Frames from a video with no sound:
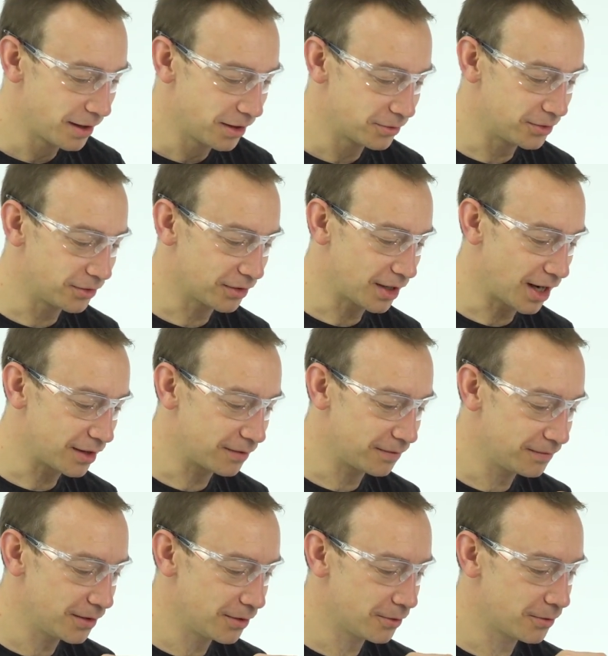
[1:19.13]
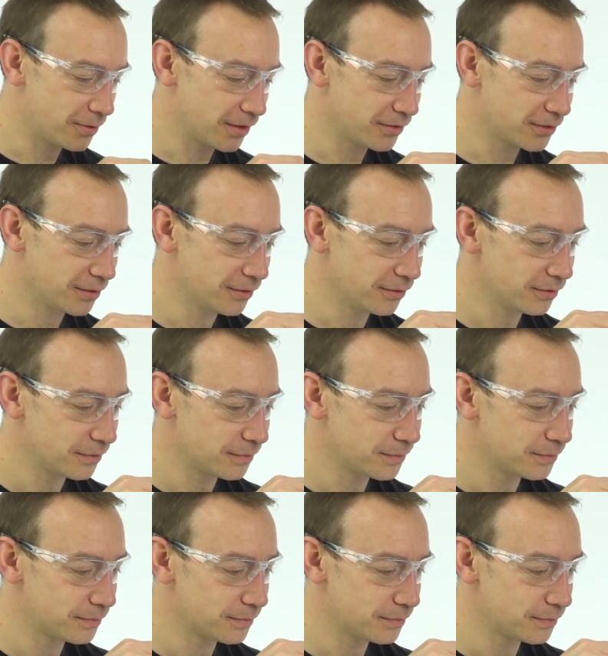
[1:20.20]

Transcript: So I'm just going to add a few crystals.